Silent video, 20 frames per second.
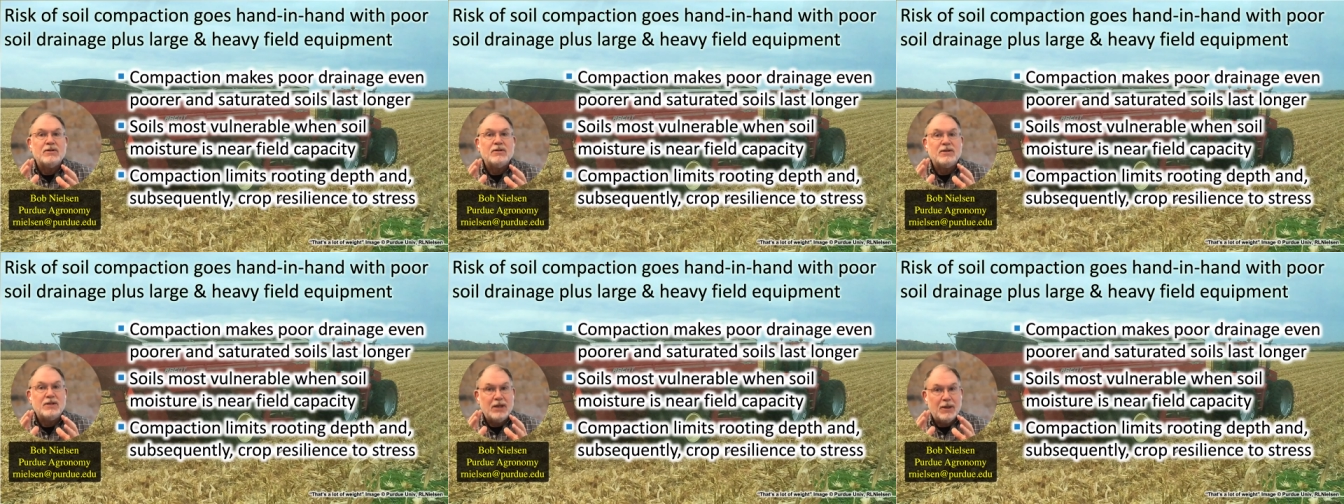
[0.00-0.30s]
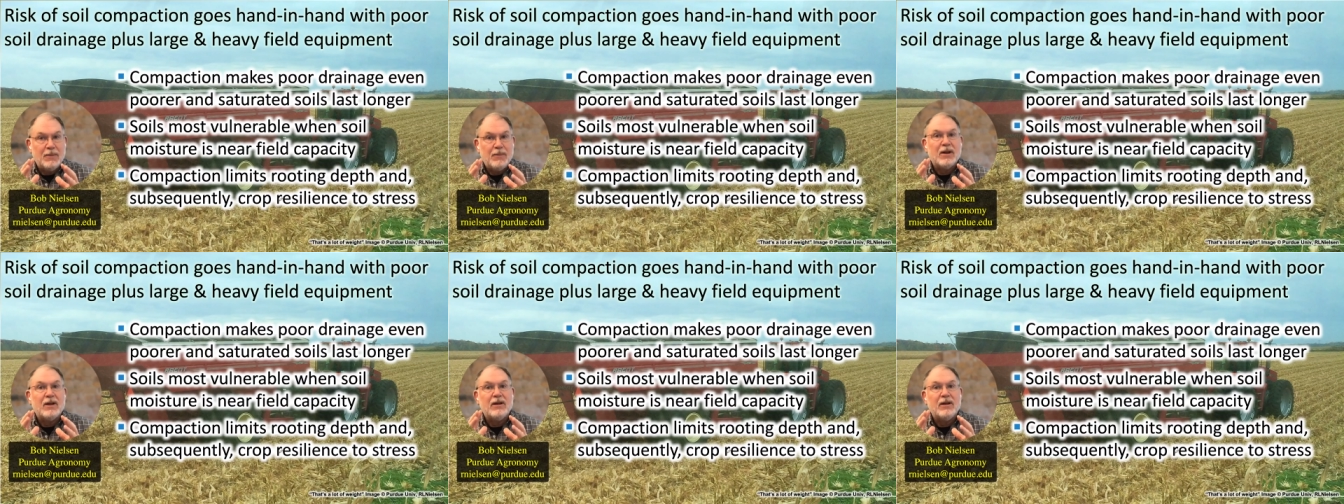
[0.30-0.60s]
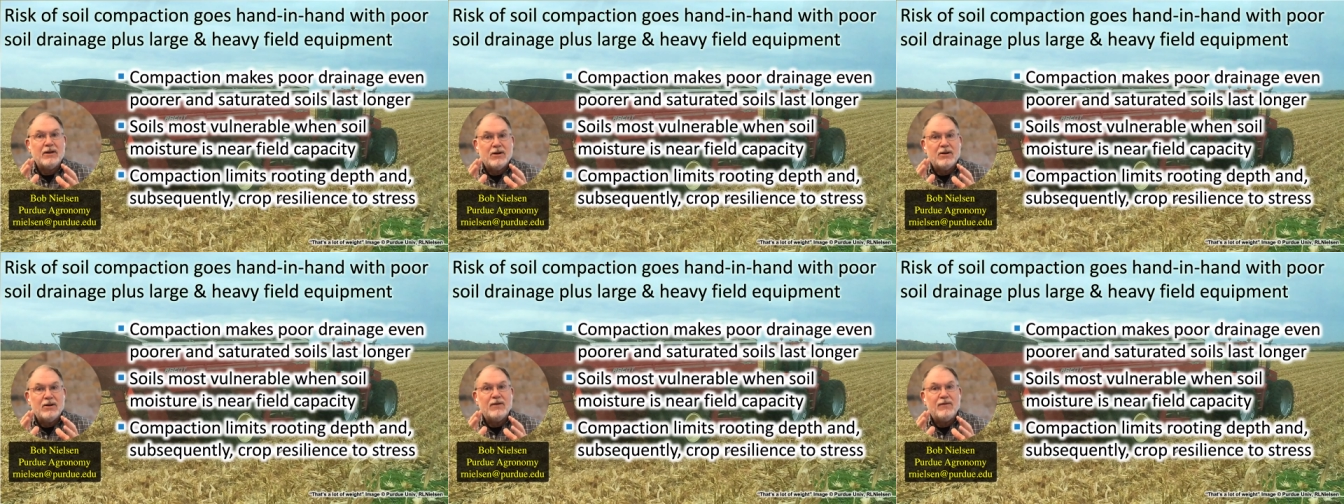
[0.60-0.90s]
typically
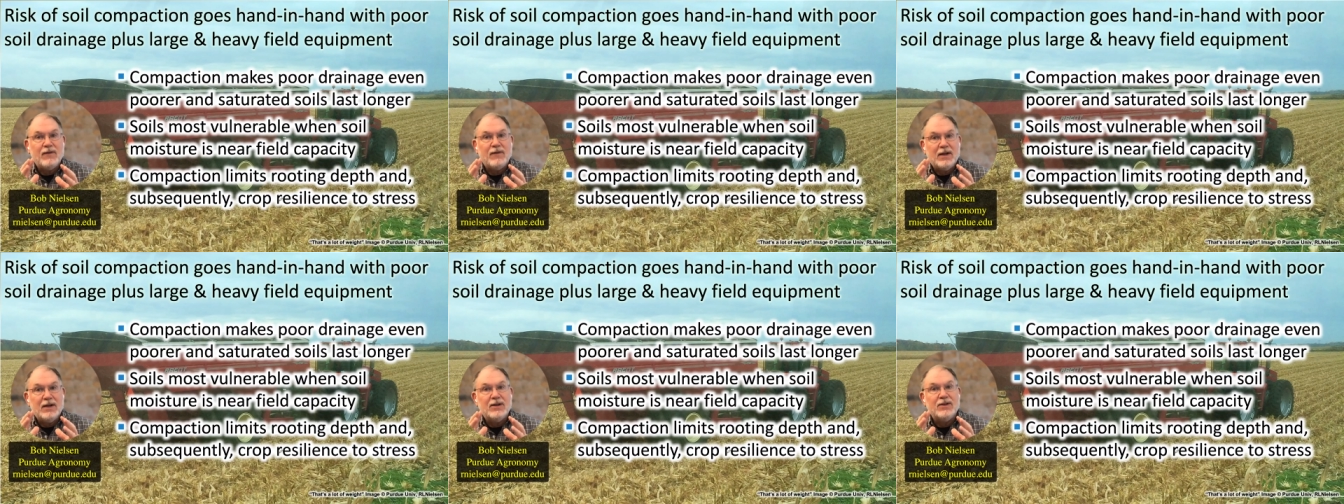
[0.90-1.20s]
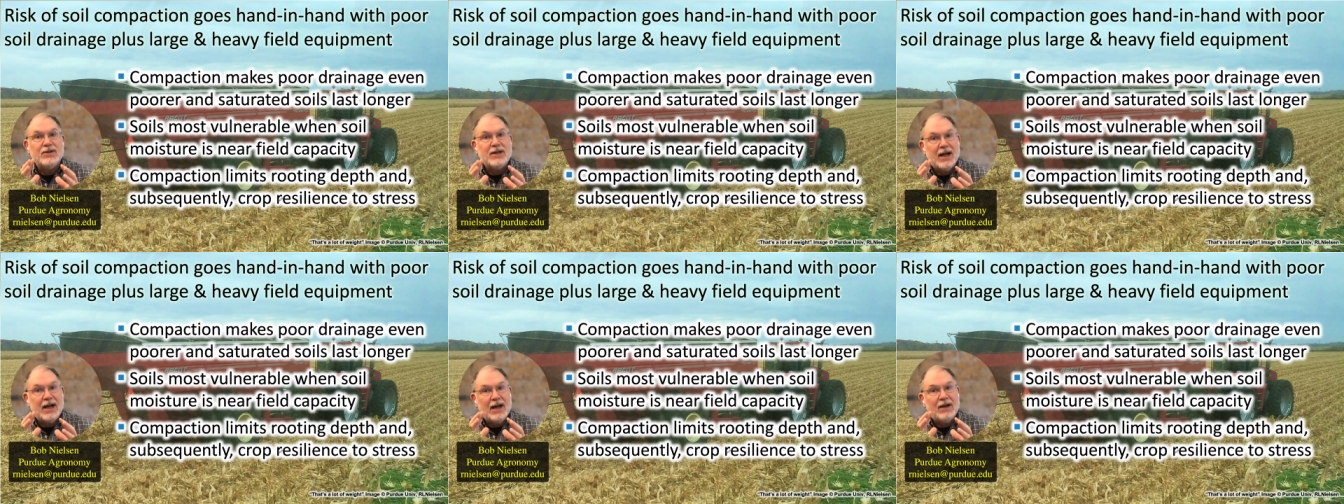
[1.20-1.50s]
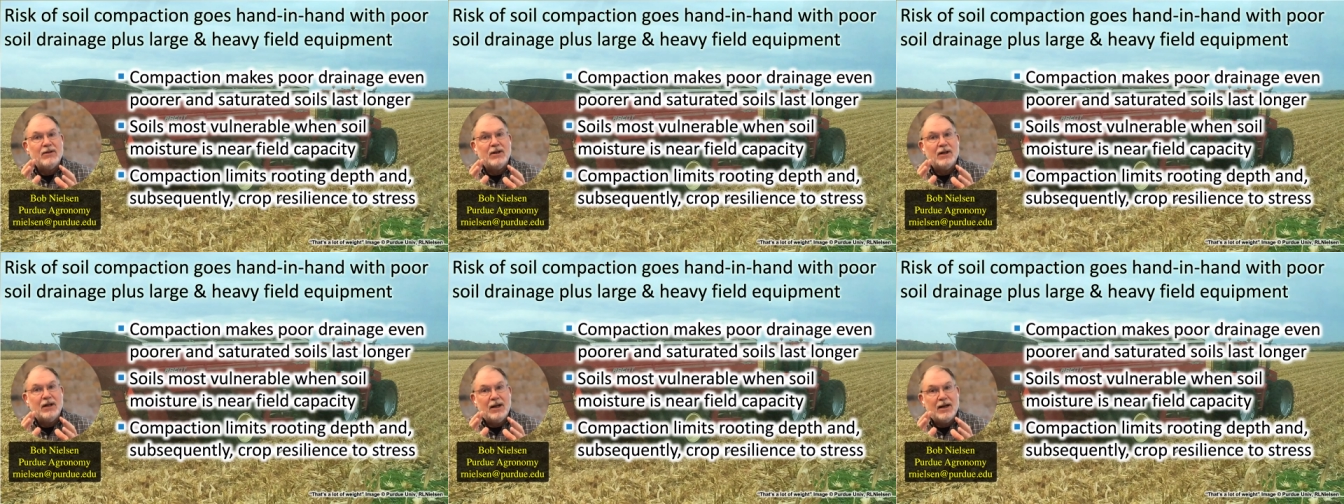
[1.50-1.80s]
are the fields that have
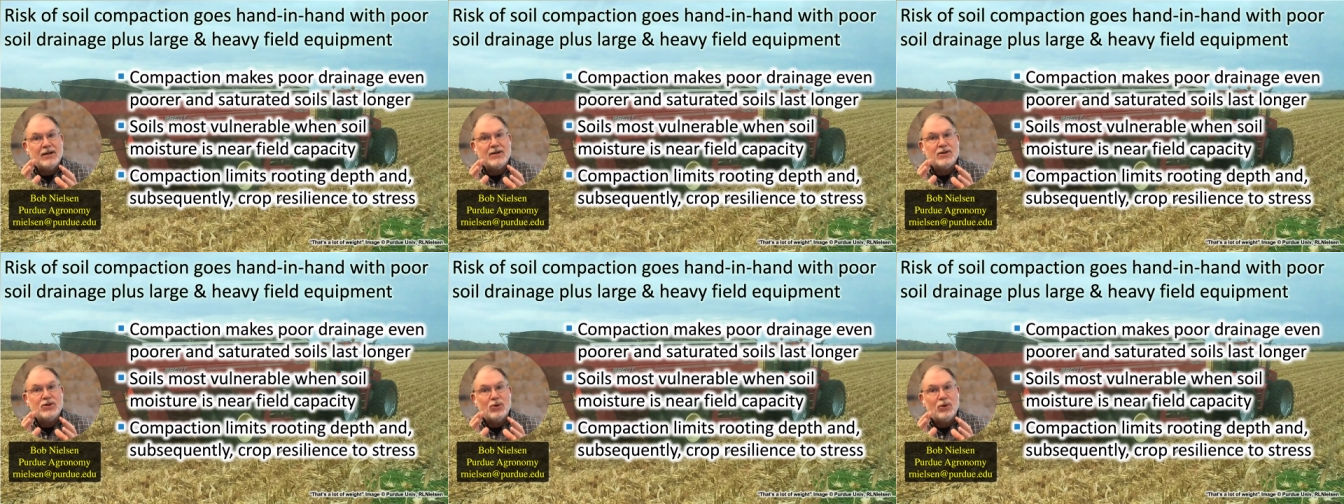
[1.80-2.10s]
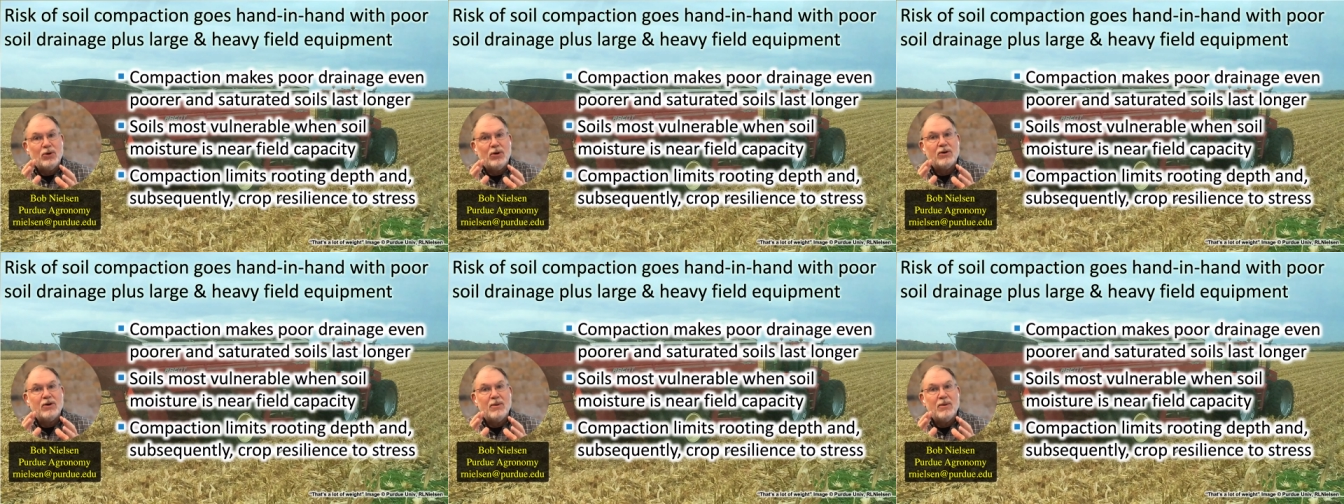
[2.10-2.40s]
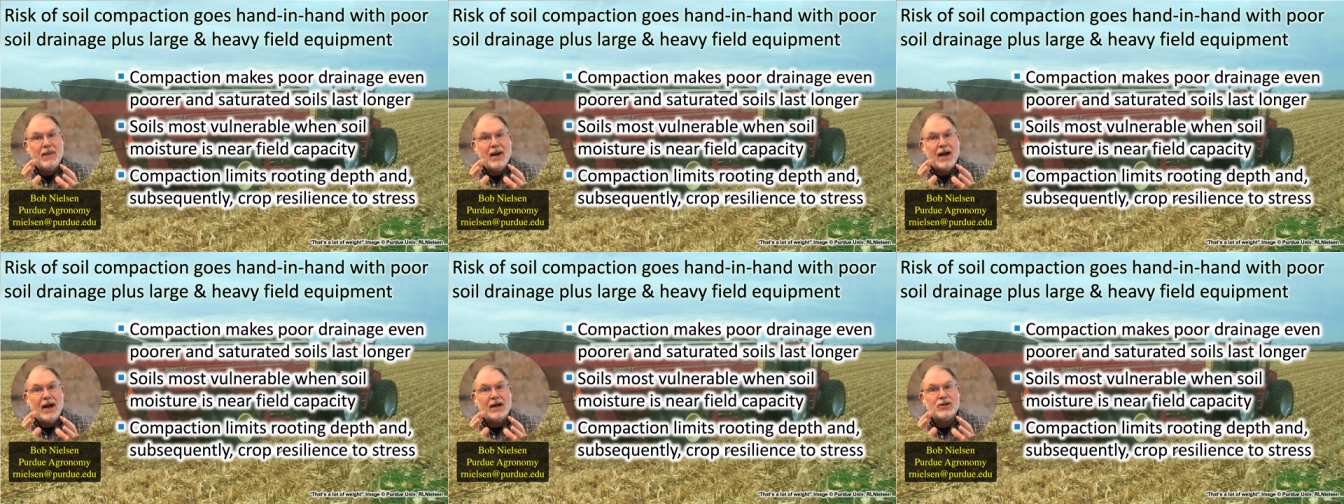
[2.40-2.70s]
a lot of soil
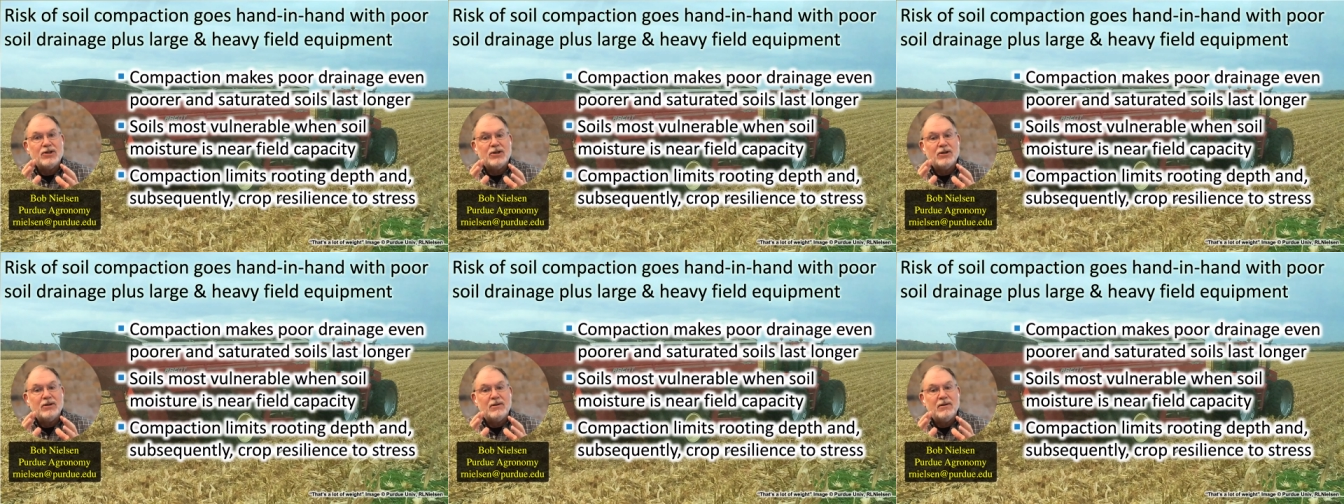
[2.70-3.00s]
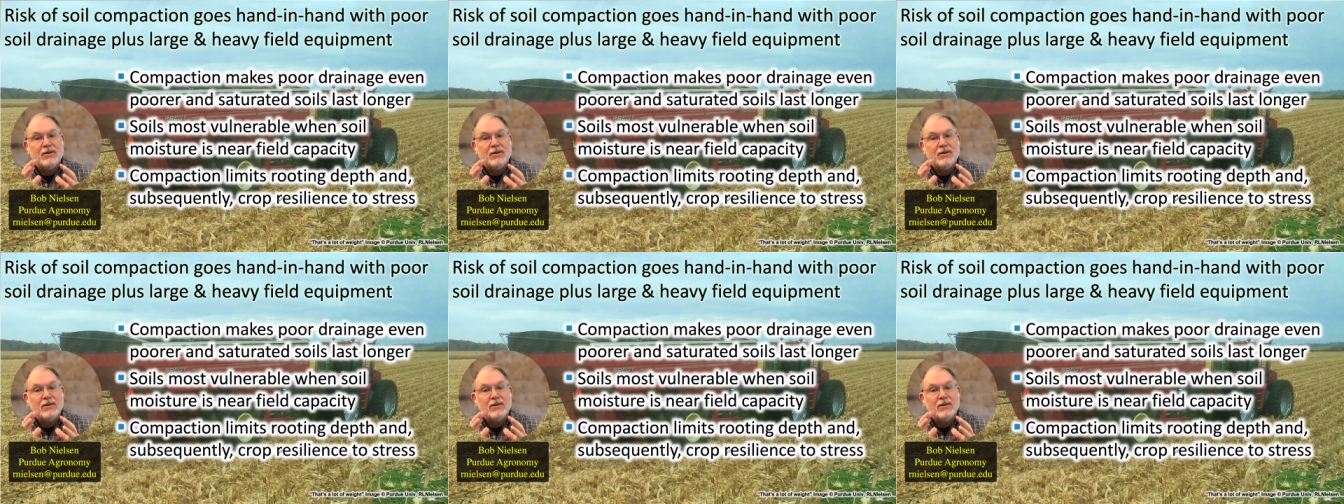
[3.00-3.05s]
compaction.